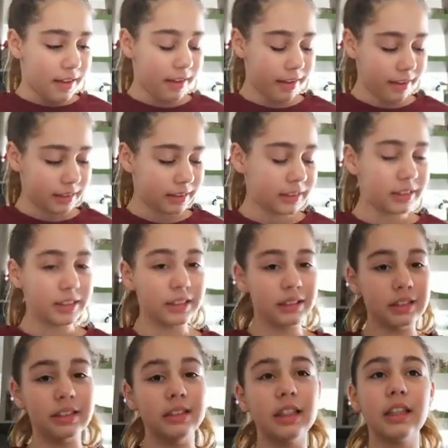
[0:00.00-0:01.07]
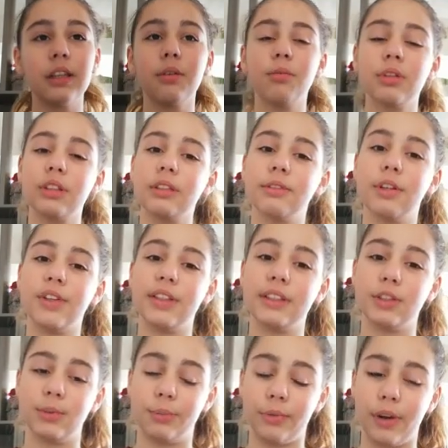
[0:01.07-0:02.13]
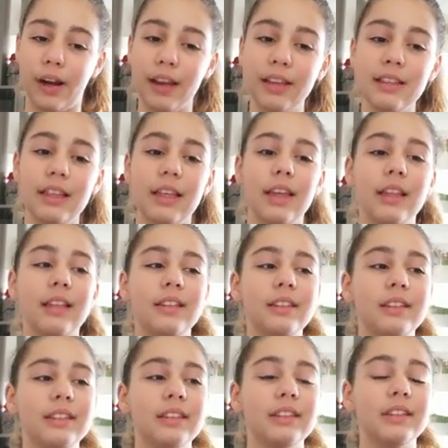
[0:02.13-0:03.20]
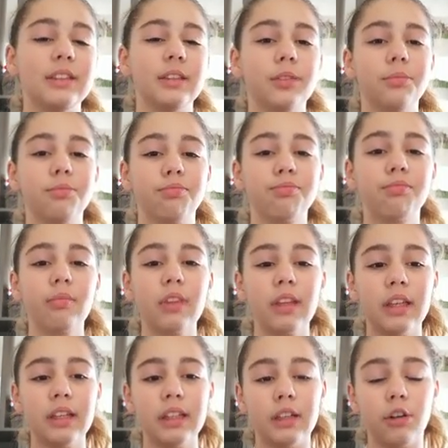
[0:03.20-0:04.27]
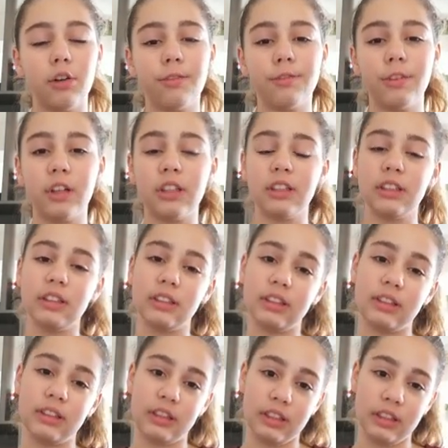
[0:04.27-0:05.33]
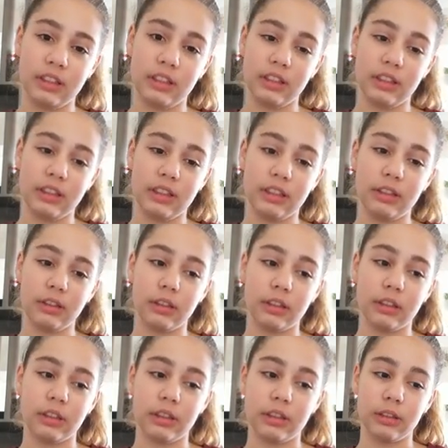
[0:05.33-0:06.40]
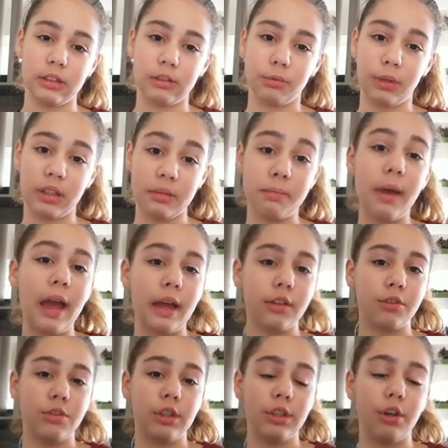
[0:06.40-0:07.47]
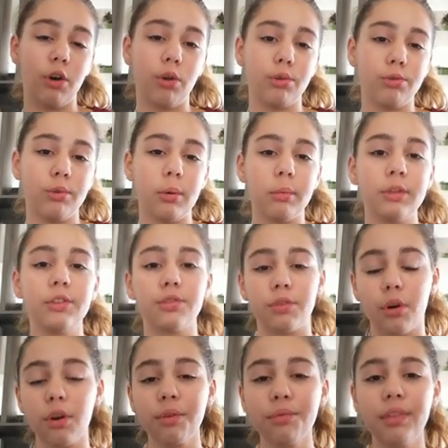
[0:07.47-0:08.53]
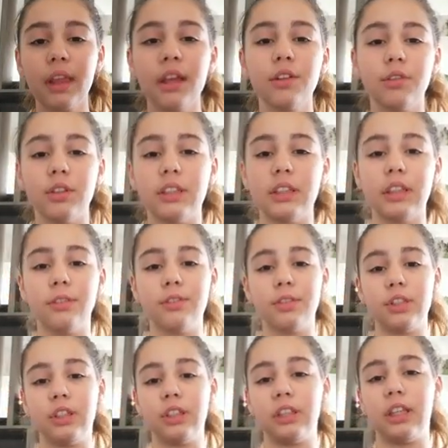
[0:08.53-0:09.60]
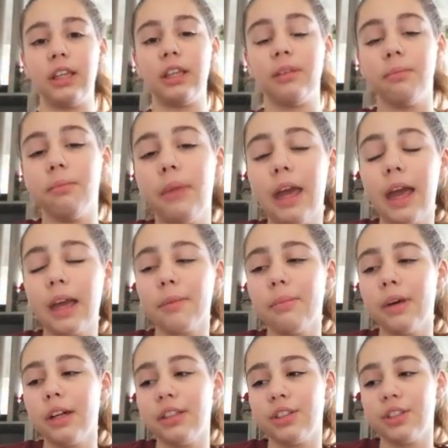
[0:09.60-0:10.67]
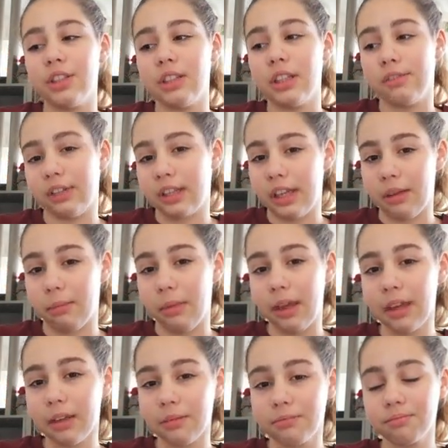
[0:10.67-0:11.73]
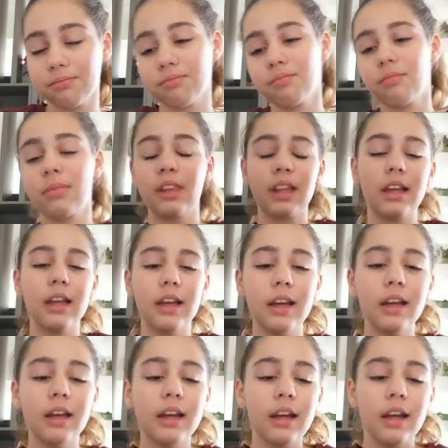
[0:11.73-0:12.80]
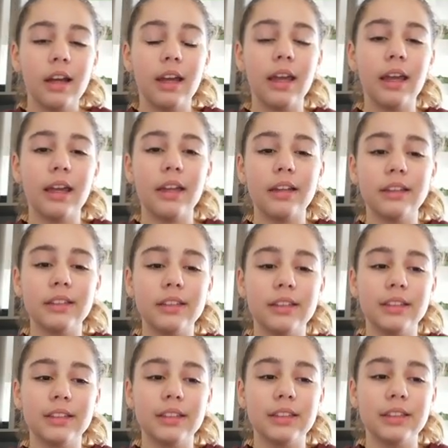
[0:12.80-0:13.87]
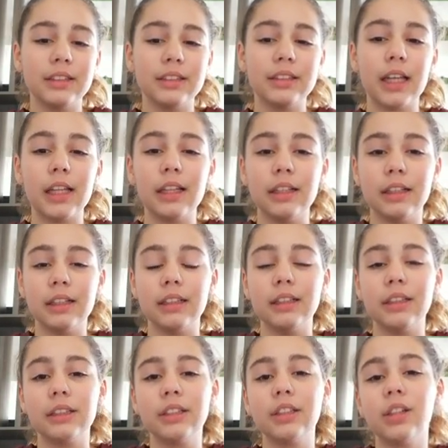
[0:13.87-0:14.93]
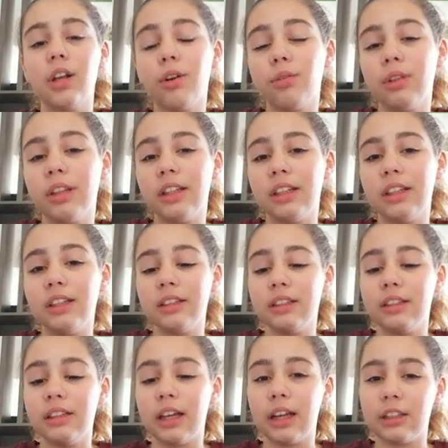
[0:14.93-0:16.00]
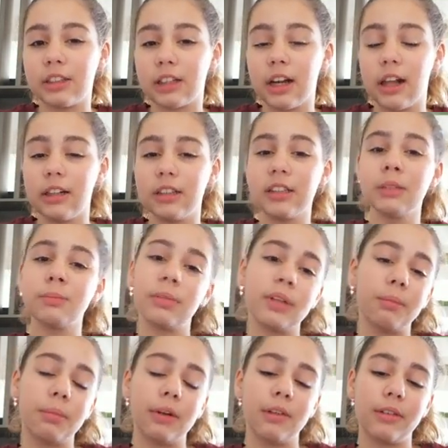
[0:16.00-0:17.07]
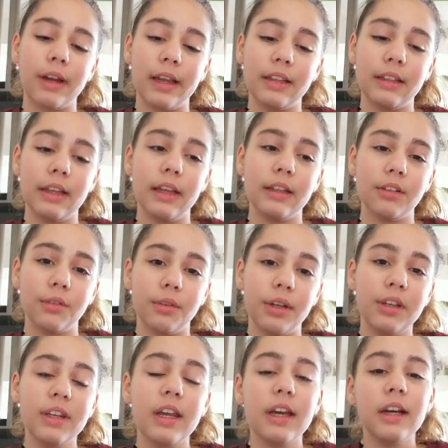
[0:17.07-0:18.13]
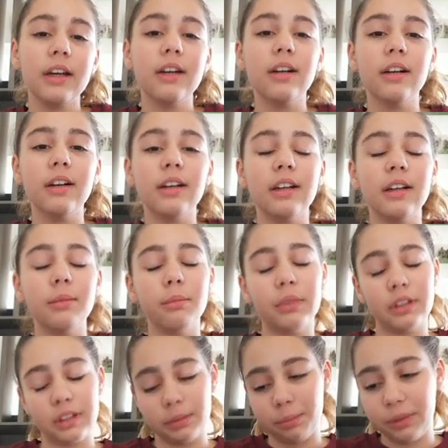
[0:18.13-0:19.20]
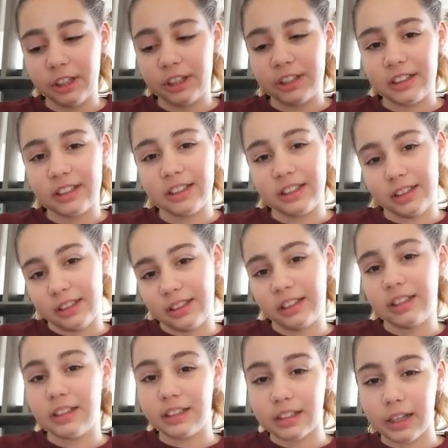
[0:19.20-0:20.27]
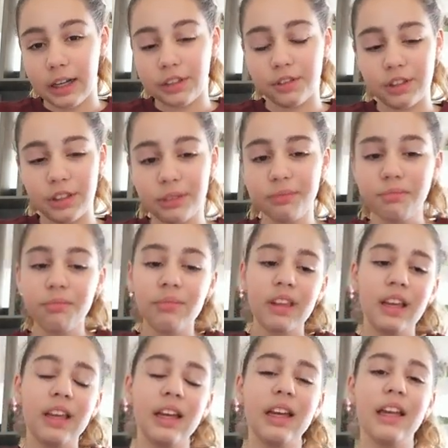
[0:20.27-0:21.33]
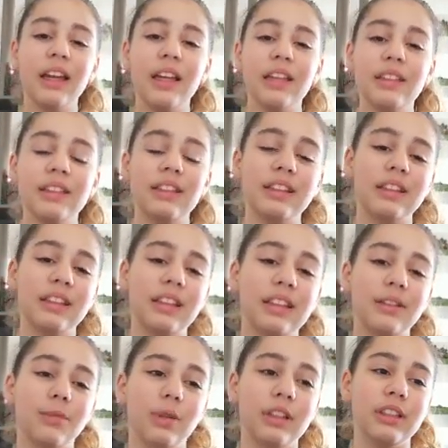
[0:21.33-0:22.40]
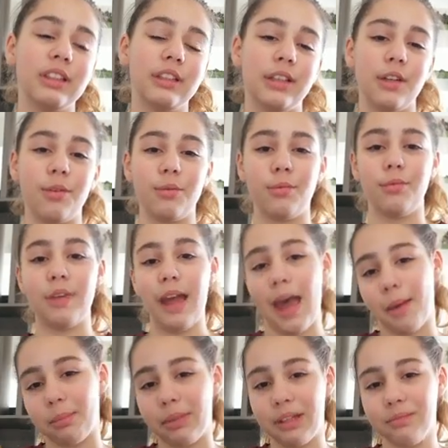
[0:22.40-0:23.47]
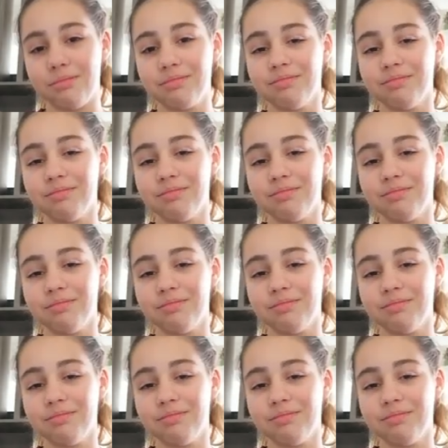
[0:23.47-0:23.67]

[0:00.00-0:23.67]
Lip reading: And the king was very surprised, and often he went back to the old woman's rock to see if she came back, but she never came back. And slowly, the other colors, purple, red, and green, appeared in his country, and he was so happy.